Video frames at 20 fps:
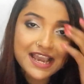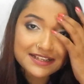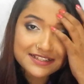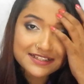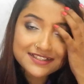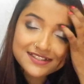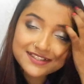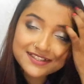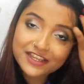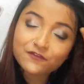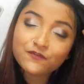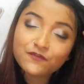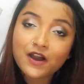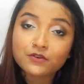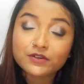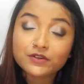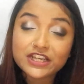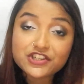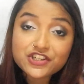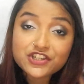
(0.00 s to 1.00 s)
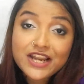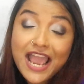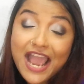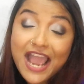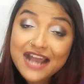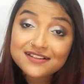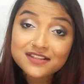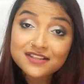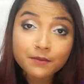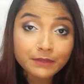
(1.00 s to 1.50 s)
Satin Skin Foundation
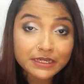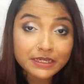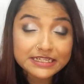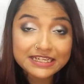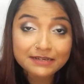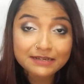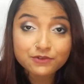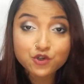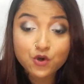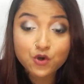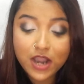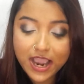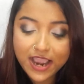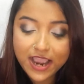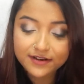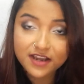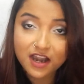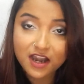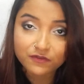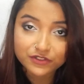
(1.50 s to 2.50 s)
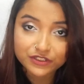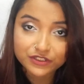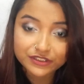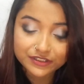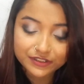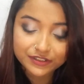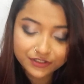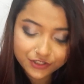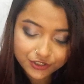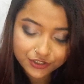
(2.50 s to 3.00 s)
has a medium to higher
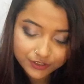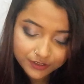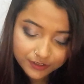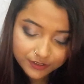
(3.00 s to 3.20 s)
coverage.